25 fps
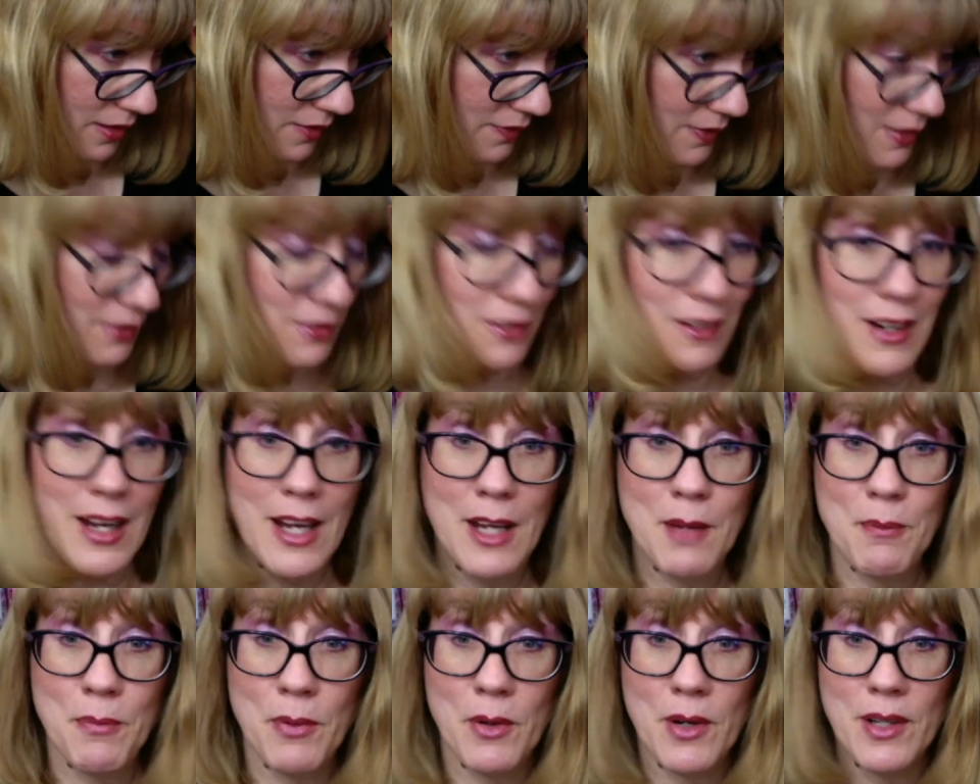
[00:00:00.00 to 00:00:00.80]
These are
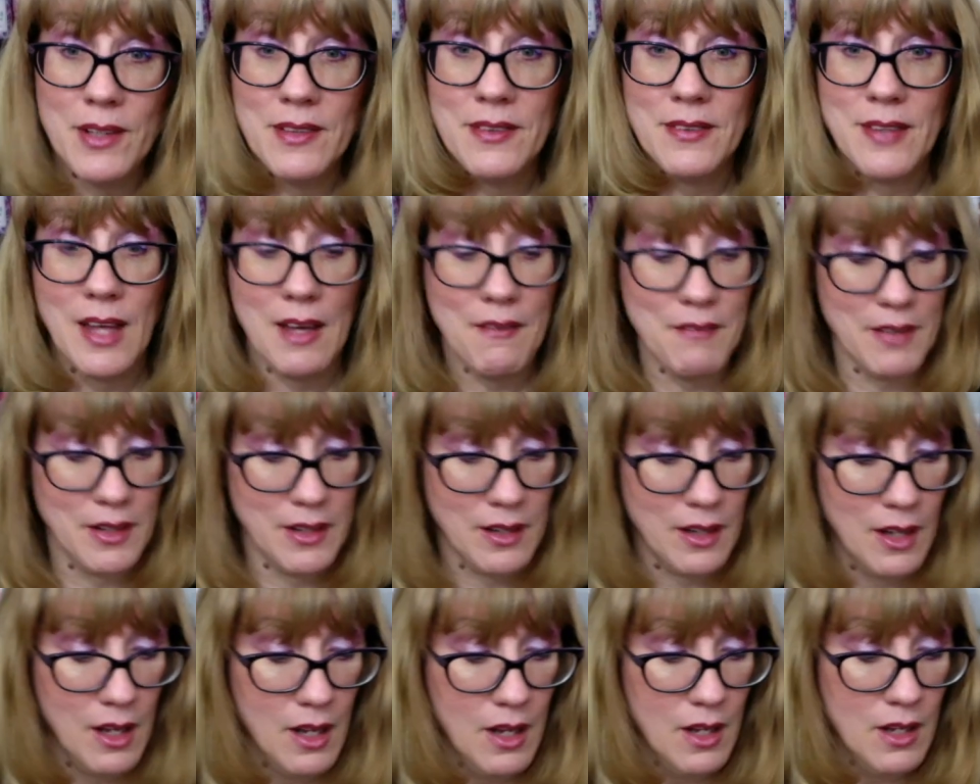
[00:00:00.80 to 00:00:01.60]
8.7.
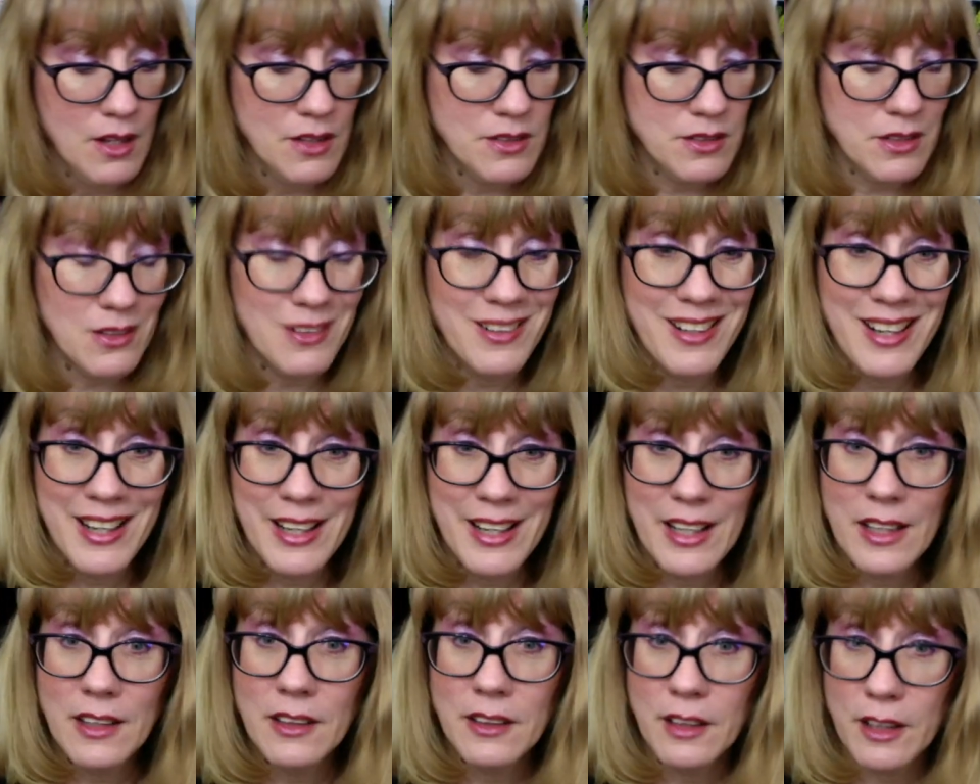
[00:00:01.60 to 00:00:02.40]
So you're
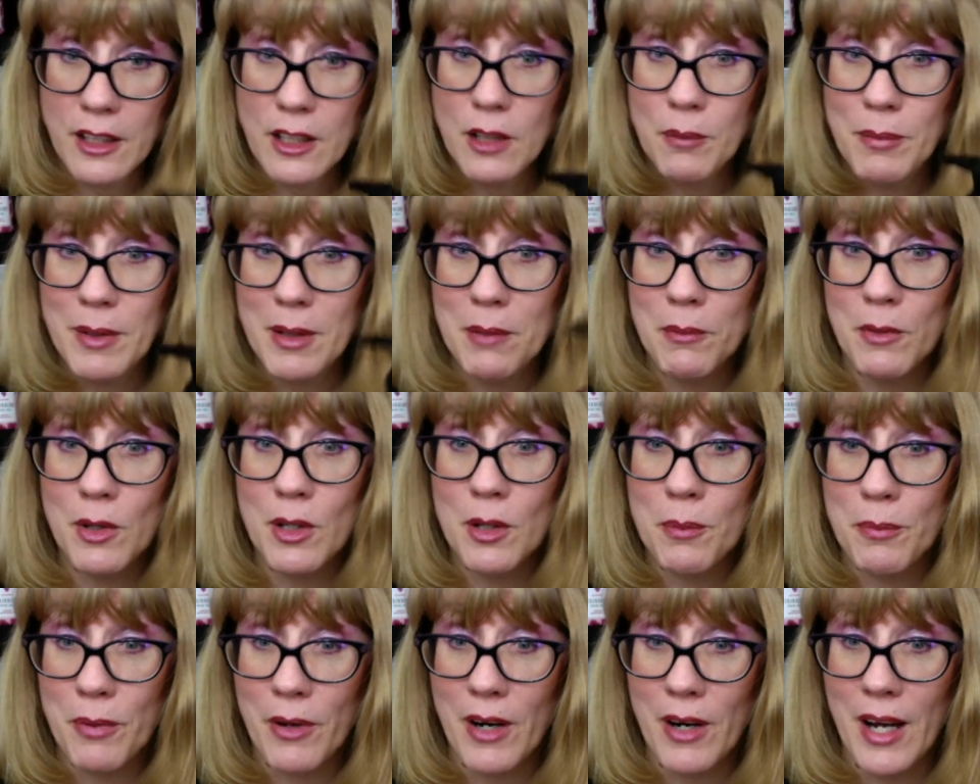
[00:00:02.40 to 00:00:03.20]
getting a little bit
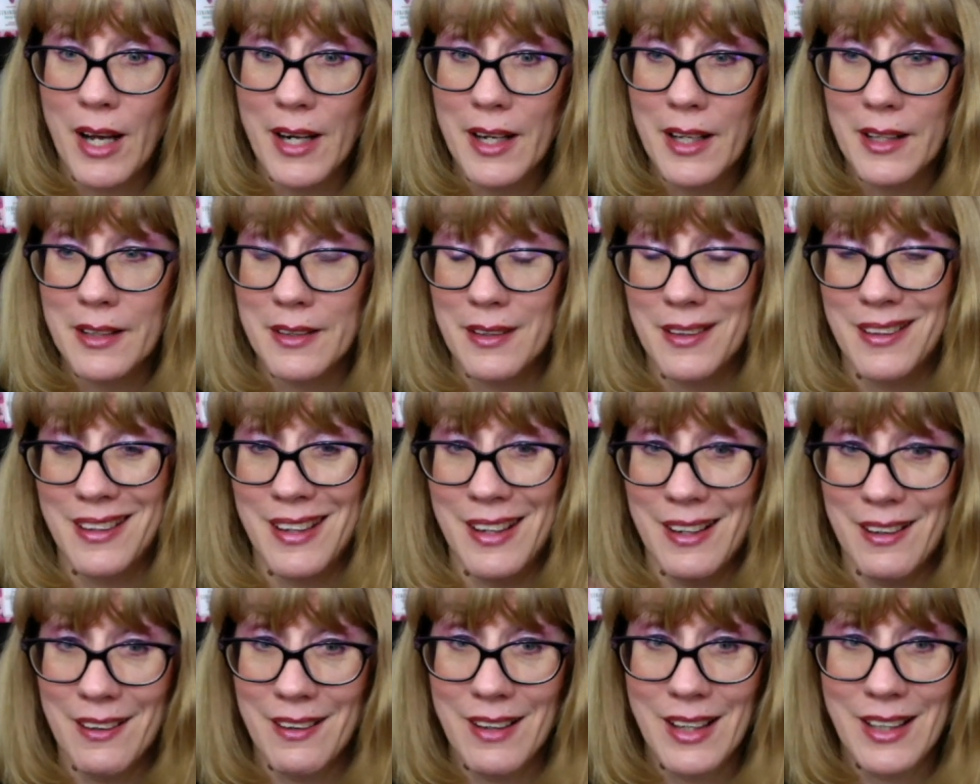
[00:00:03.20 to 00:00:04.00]
more product in
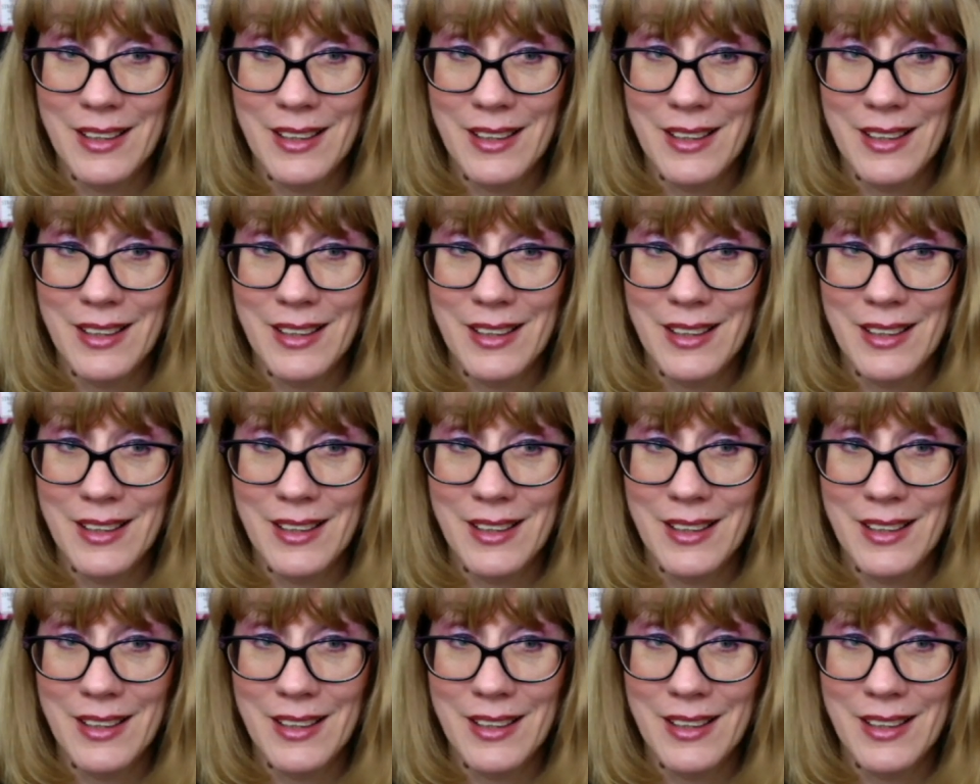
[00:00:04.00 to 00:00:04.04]
here.